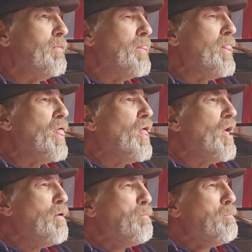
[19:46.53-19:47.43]

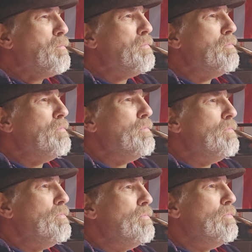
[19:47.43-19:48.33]

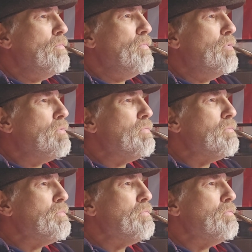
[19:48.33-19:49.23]

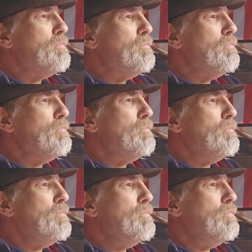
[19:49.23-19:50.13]

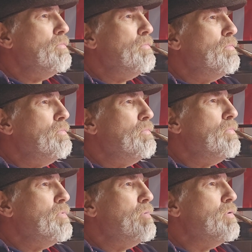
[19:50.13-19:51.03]

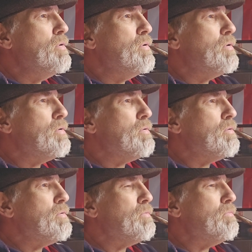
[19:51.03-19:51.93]

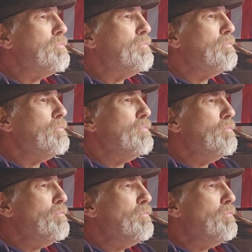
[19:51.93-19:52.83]

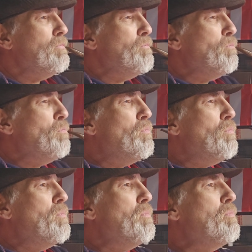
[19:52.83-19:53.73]

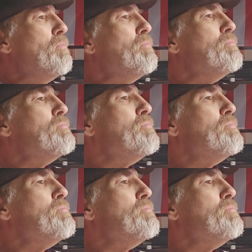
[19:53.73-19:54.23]
[no speech]